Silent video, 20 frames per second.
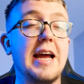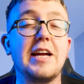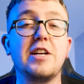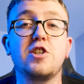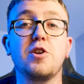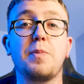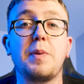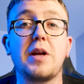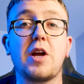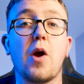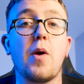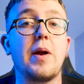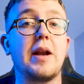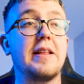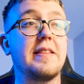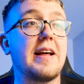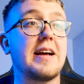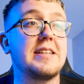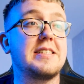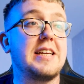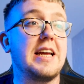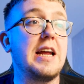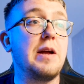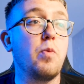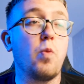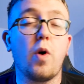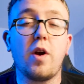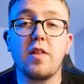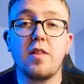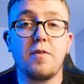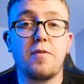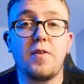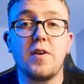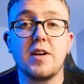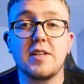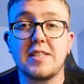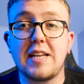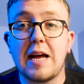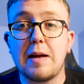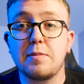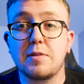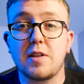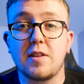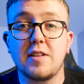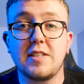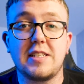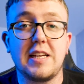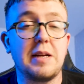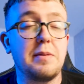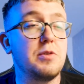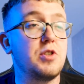he should be going in that team, one of the first names on the team